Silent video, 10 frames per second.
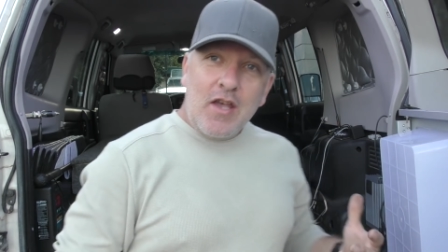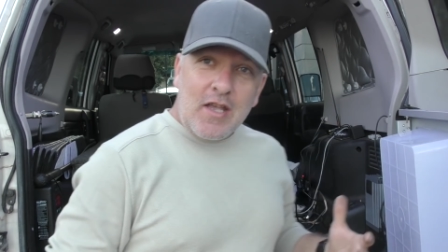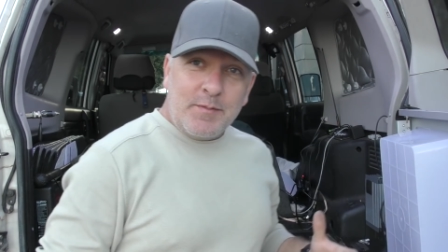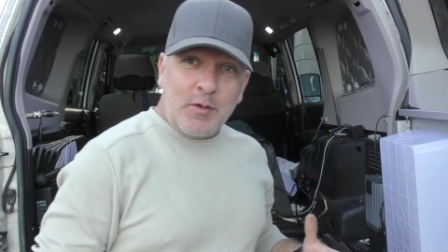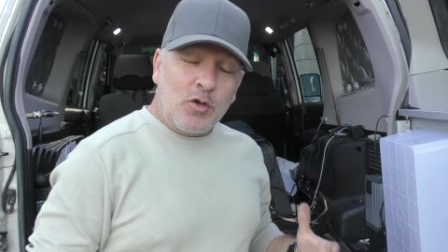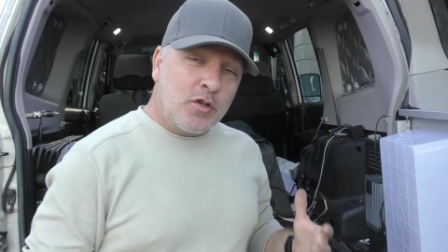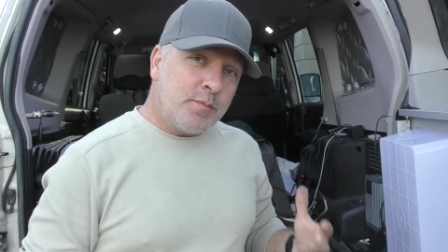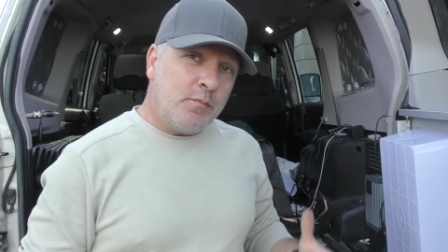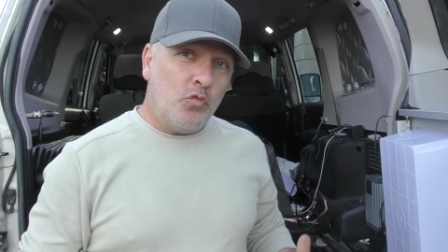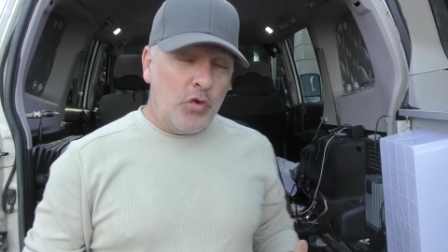is
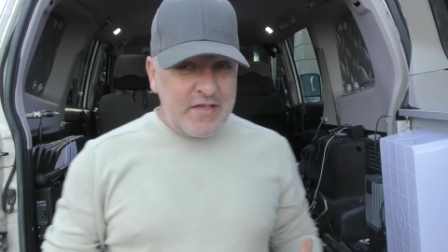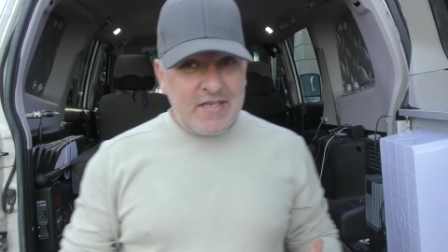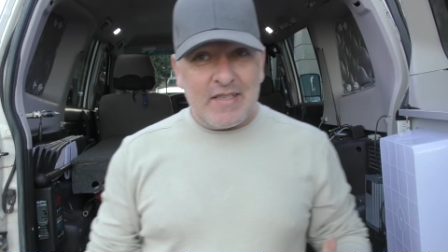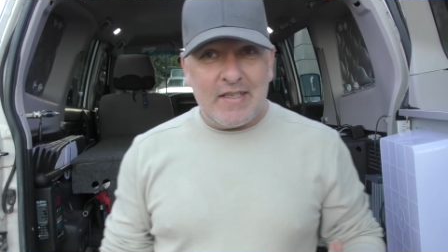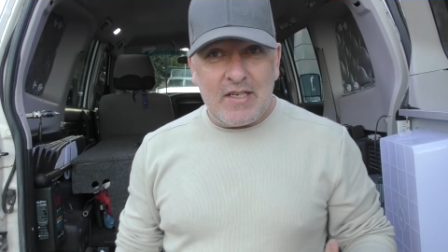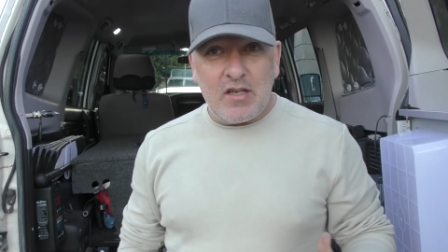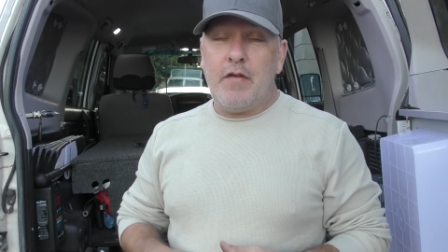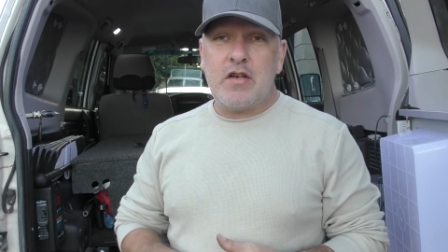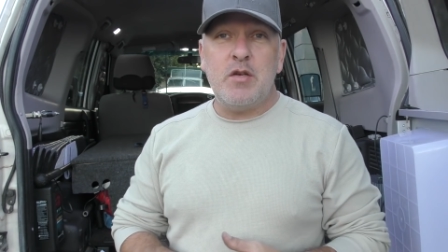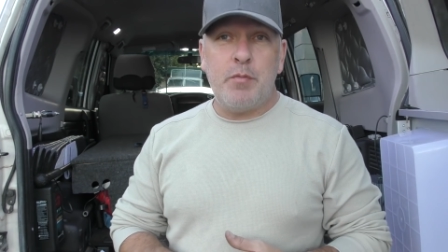because recently
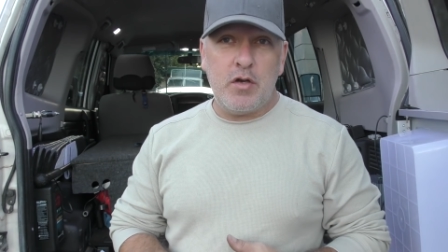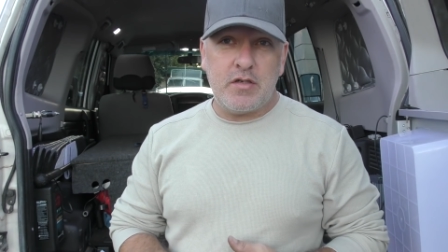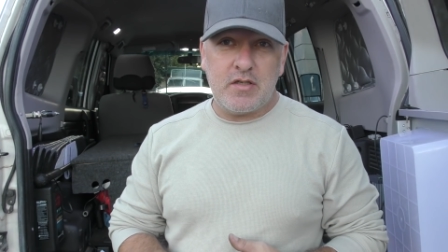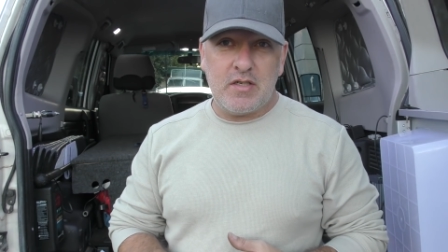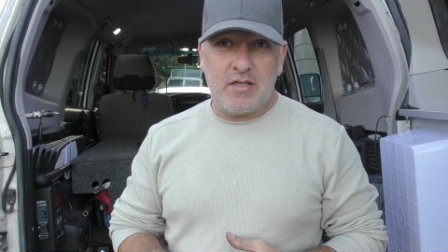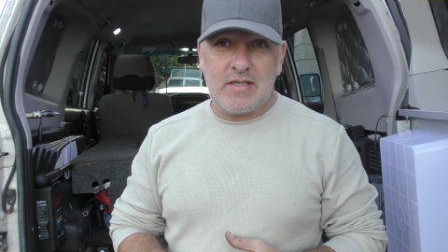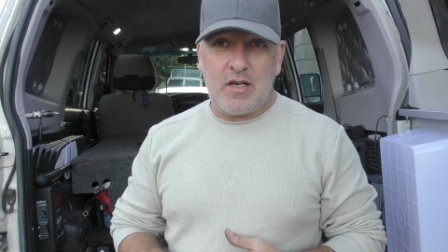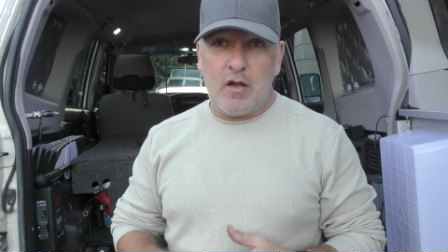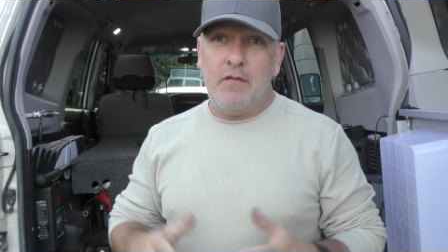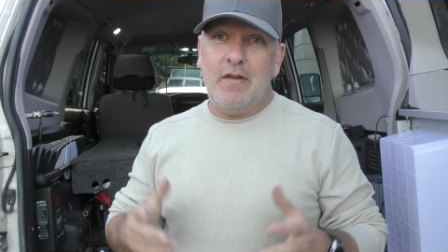I've actually purchased a
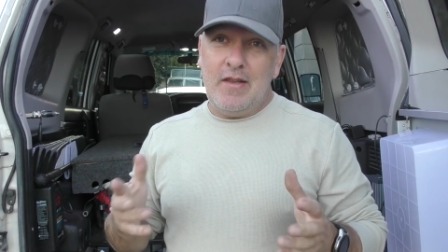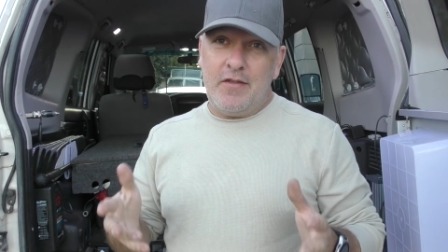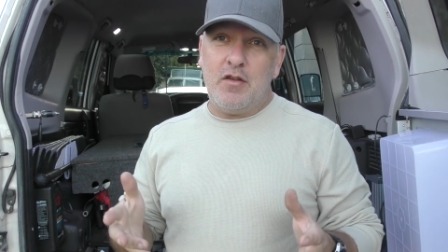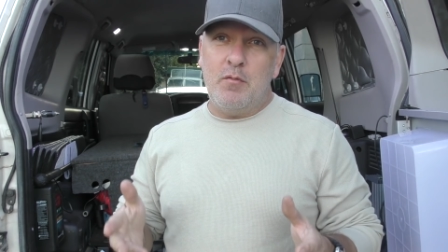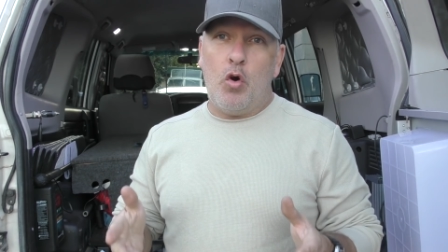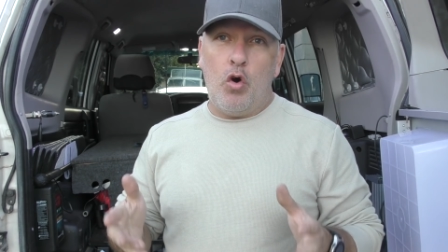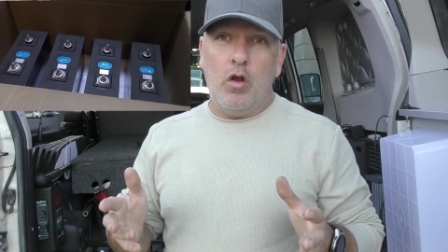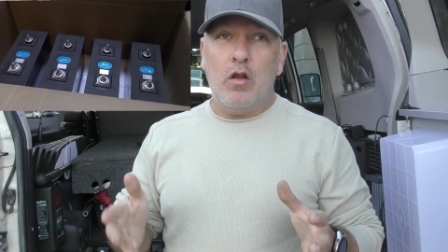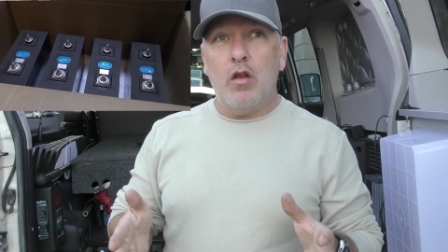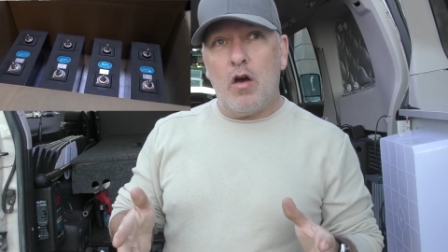set of lithium
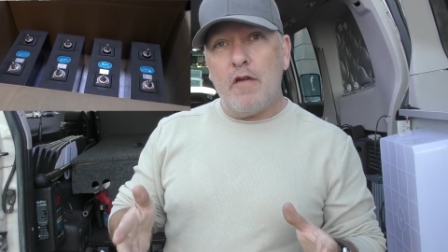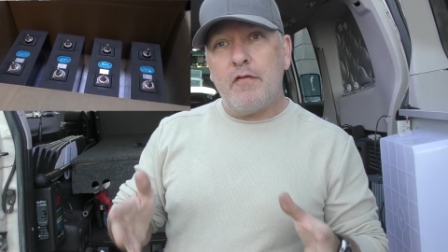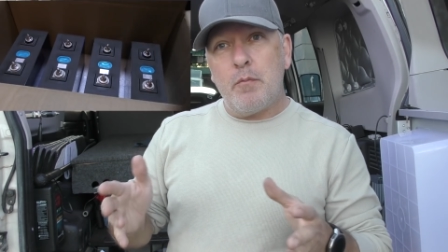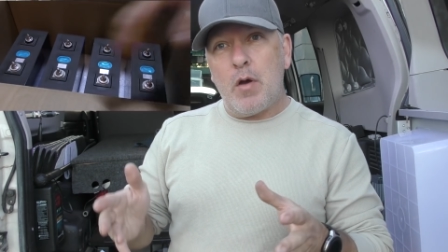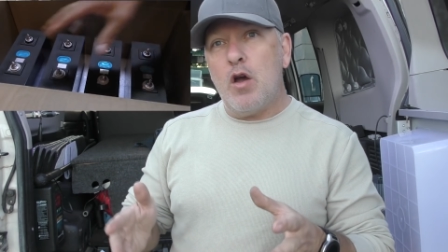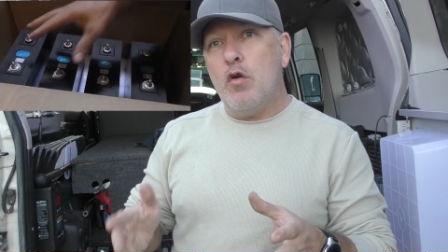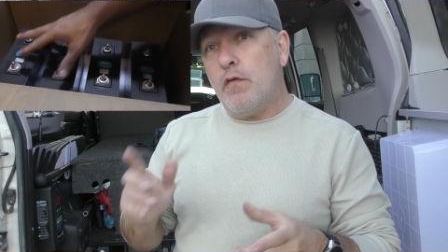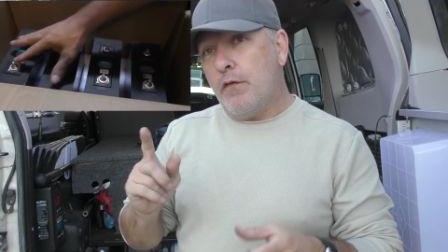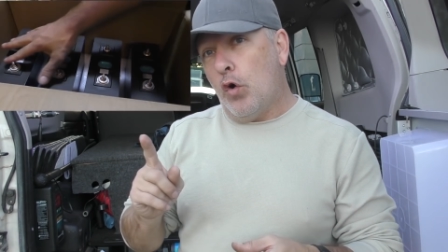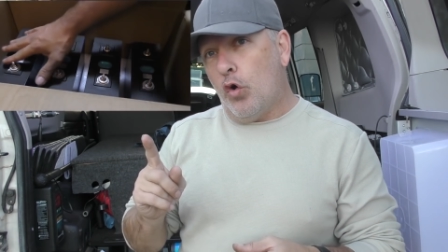or LiFePO
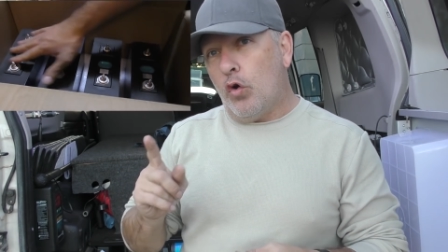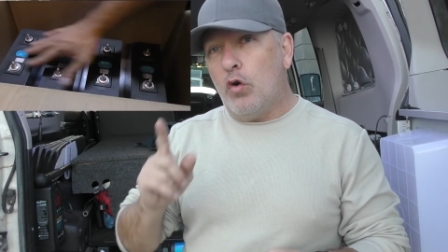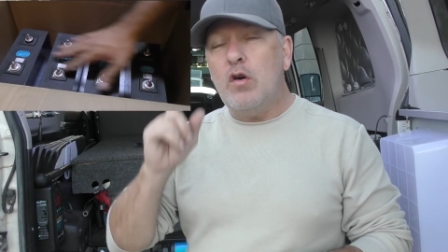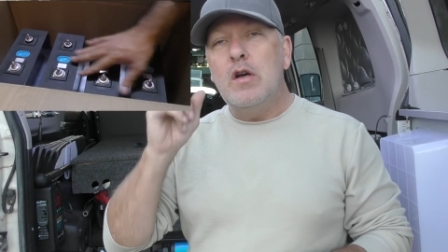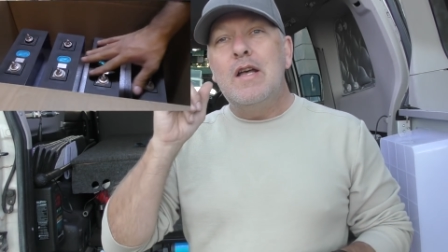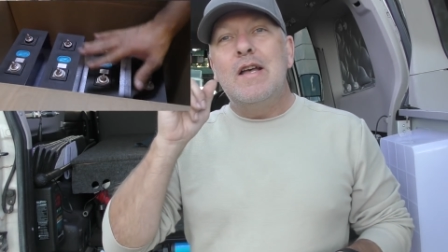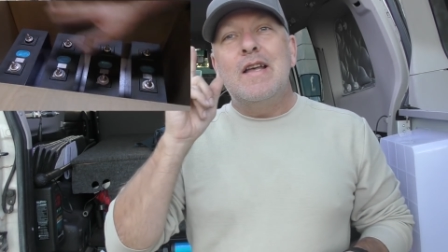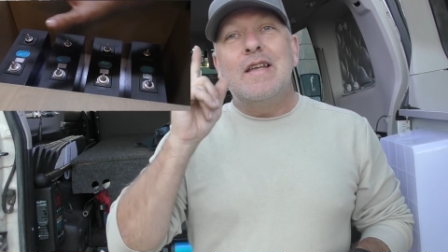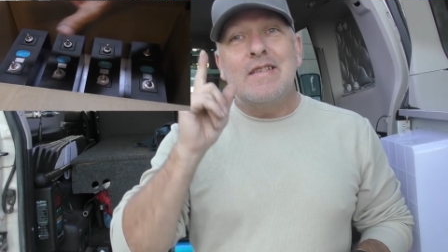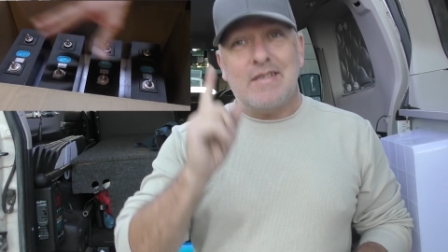4
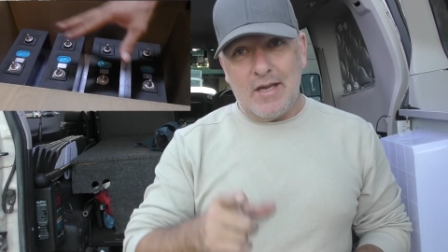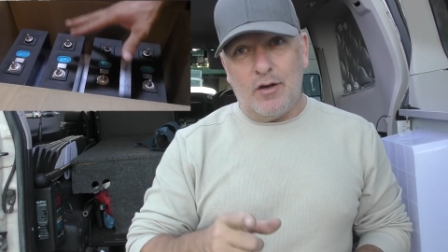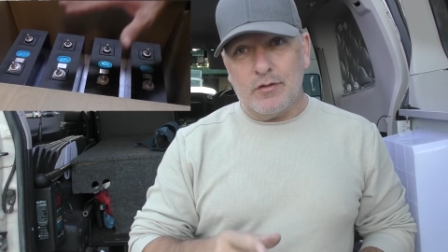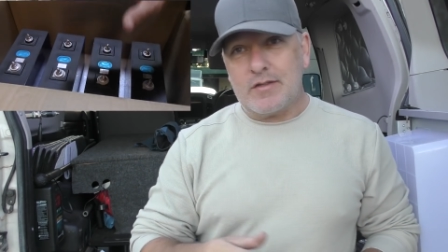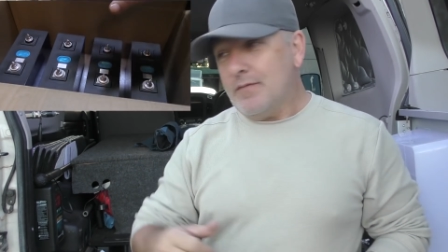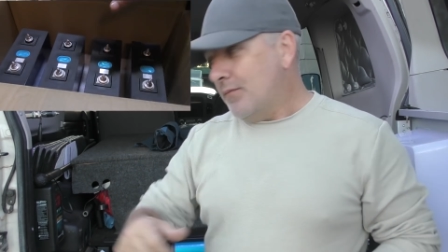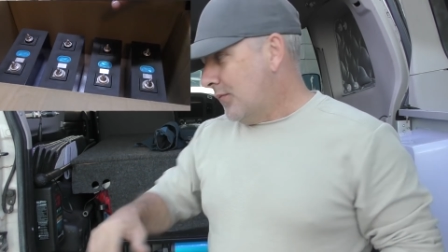cells